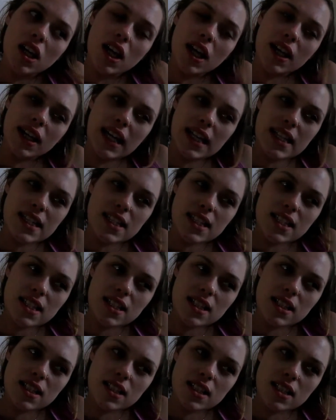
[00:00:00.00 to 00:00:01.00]
it gets
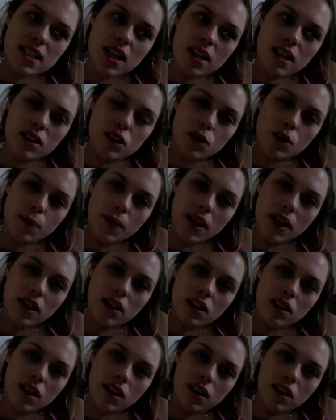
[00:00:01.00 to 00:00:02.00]
a little bit
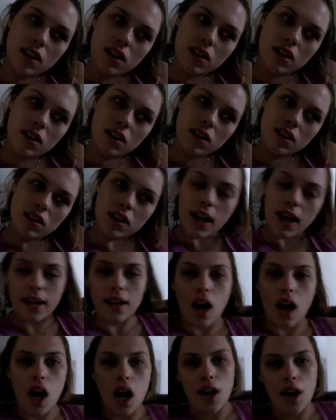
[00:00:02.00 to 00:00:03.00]
like
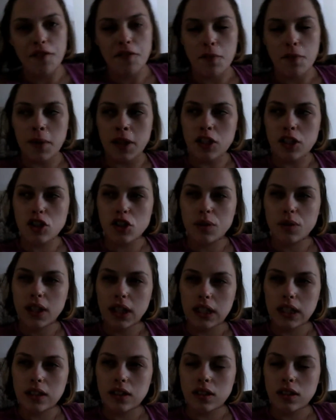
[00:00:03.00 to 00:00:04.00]
hard for me to do
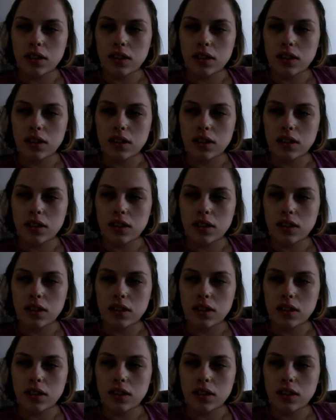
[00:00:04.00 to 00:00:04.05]
it,